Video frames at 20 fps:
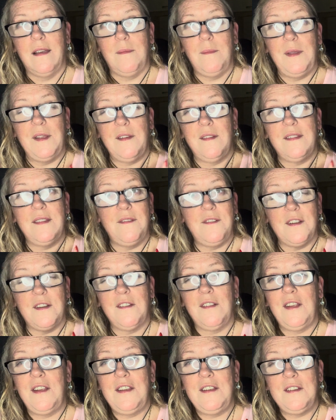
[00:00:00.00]
Because if you're
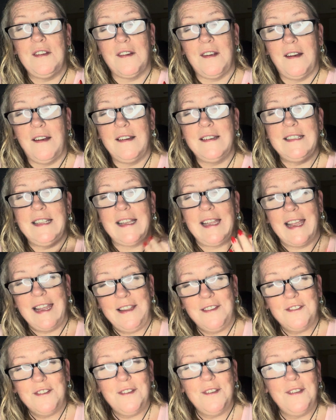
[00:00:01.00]
allowing your heart to
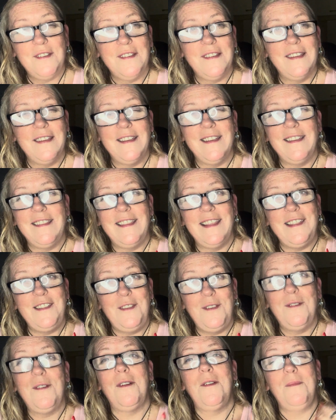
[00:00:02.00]
guide you, then
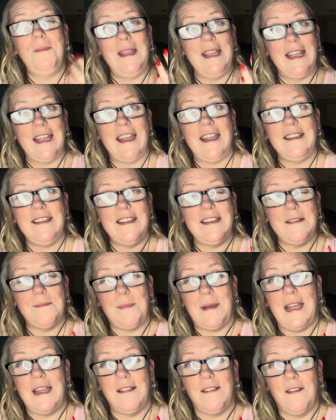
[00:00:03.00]
you are being guided
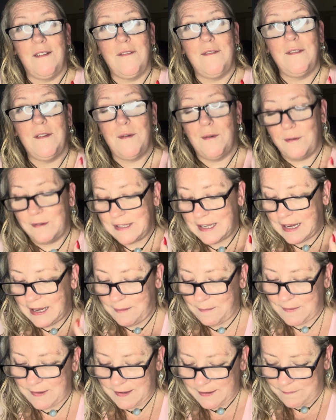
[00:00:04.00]
by love at all
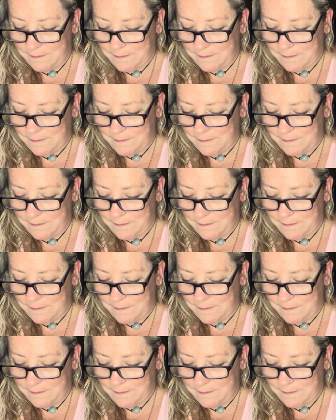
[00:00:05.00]
times.